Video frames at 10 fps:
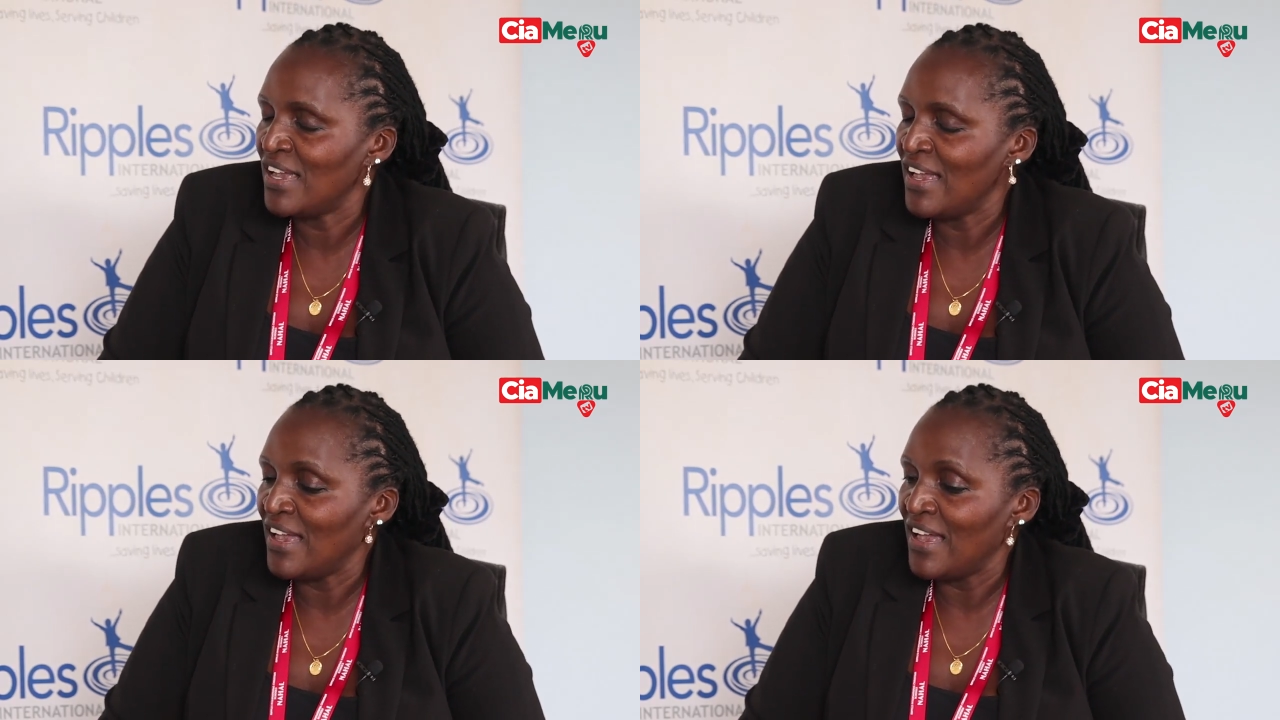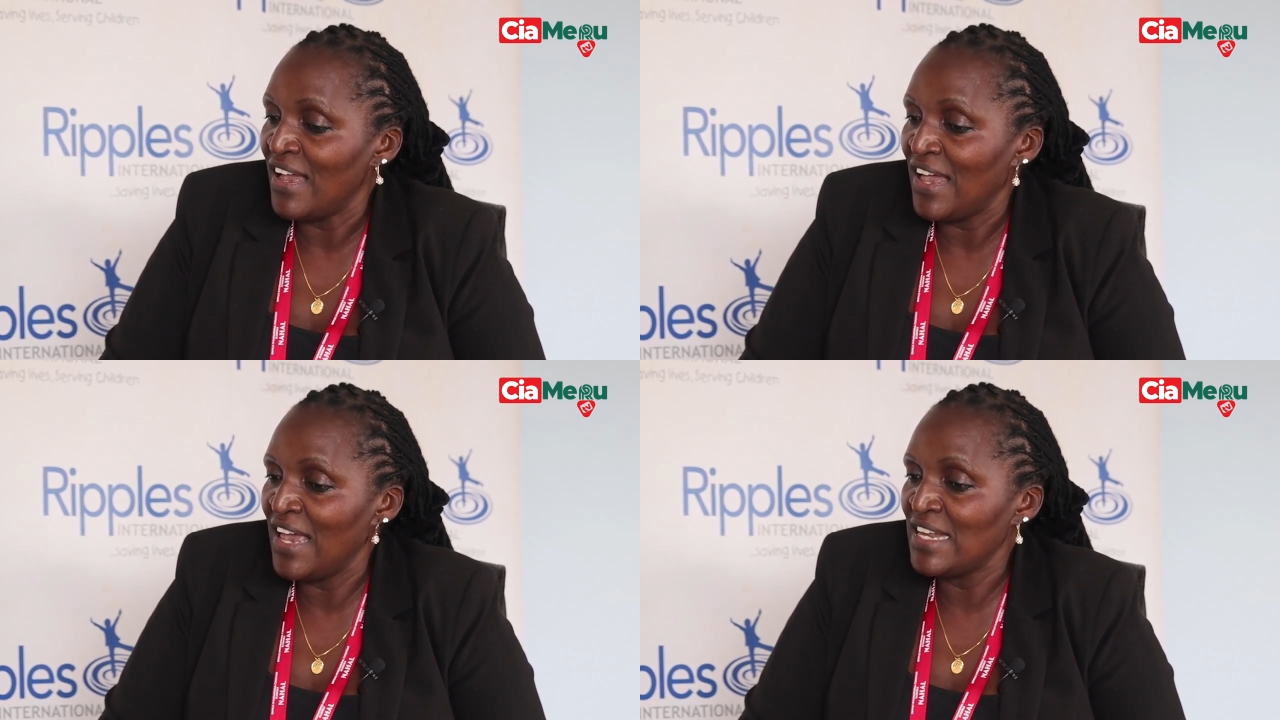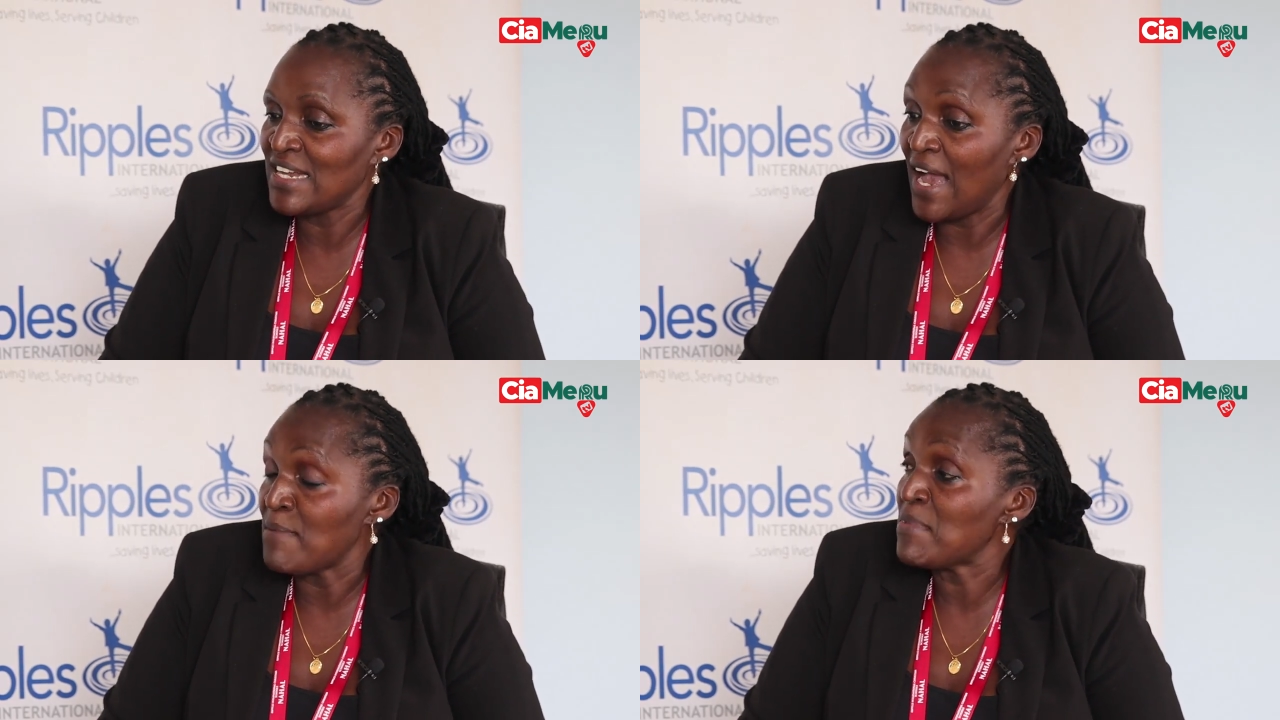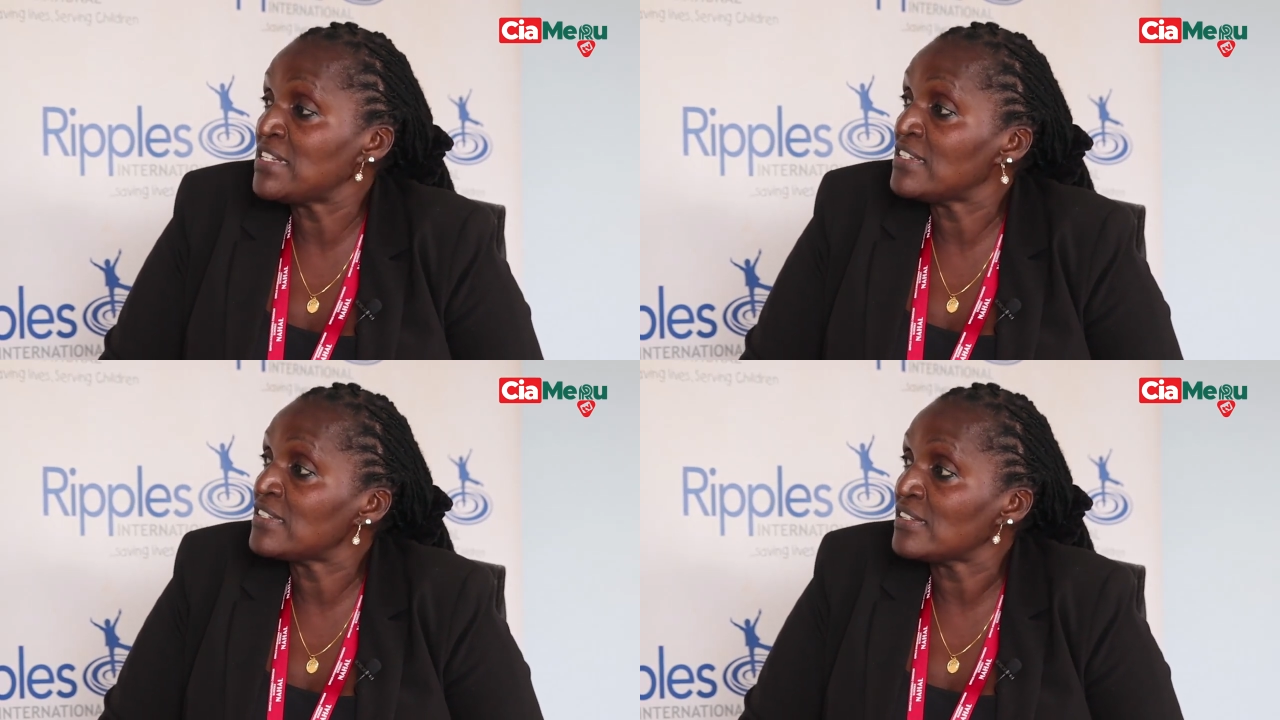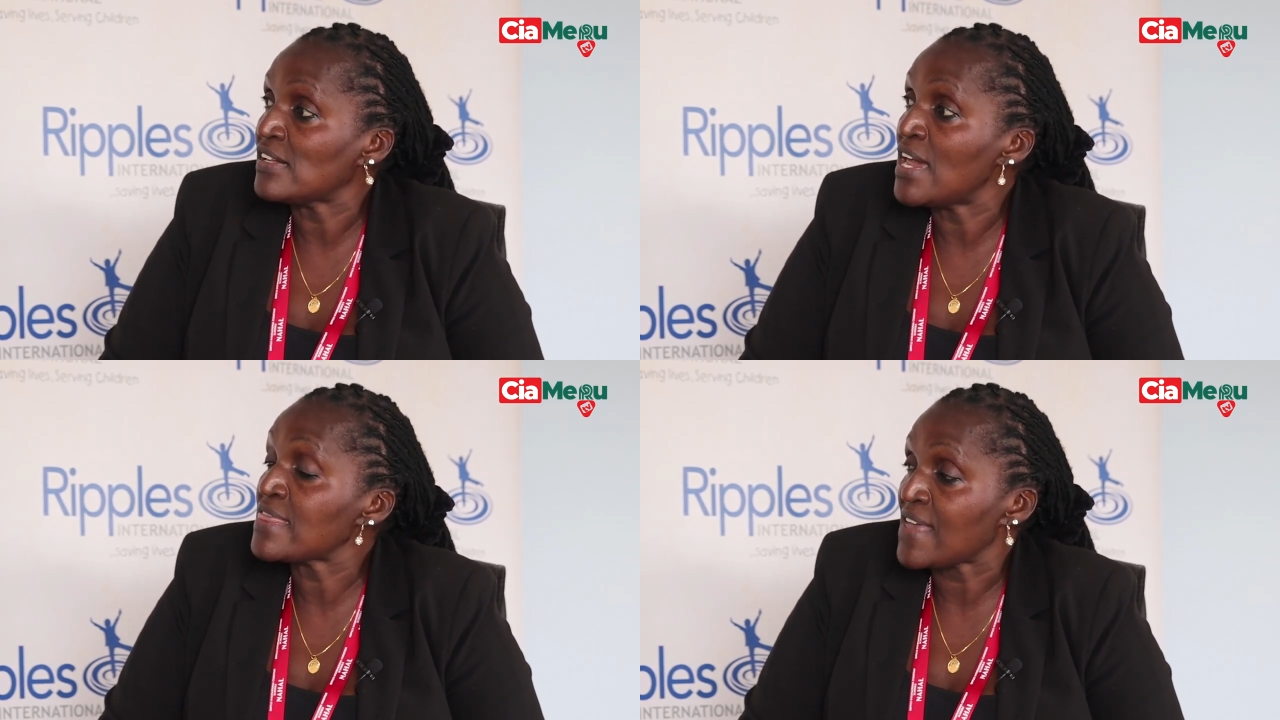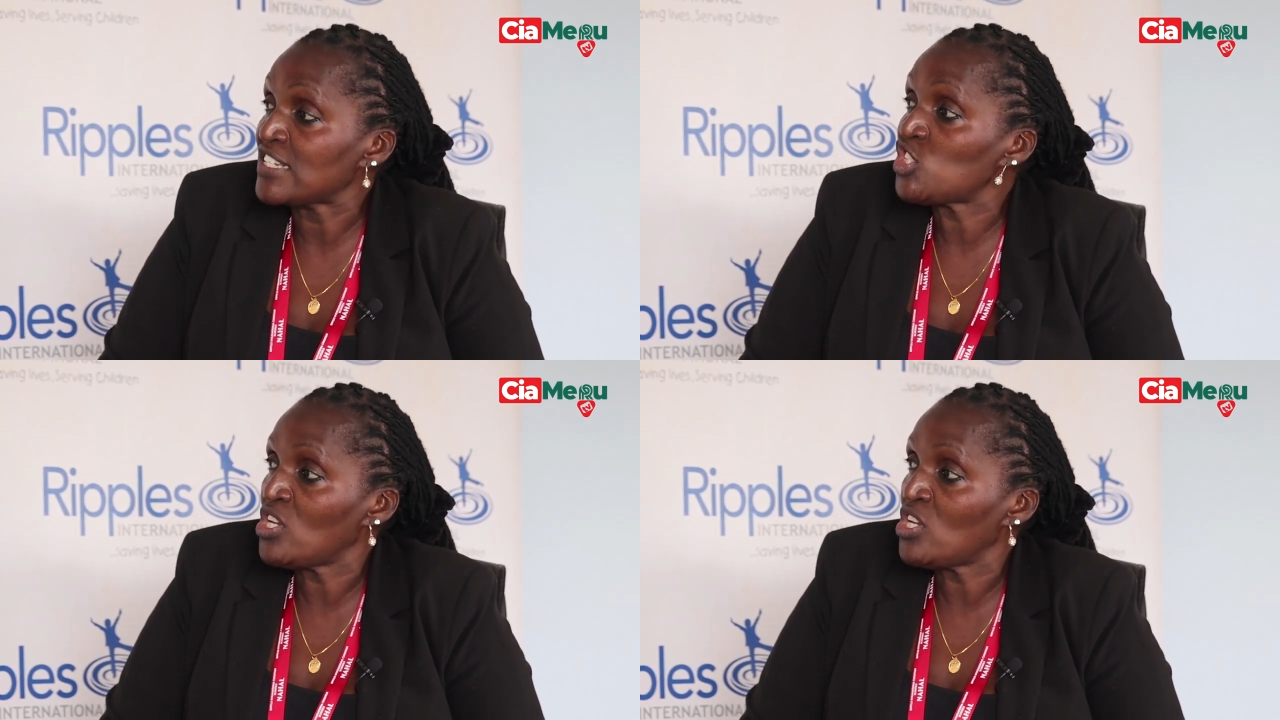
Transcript: Yes. And I made it. And that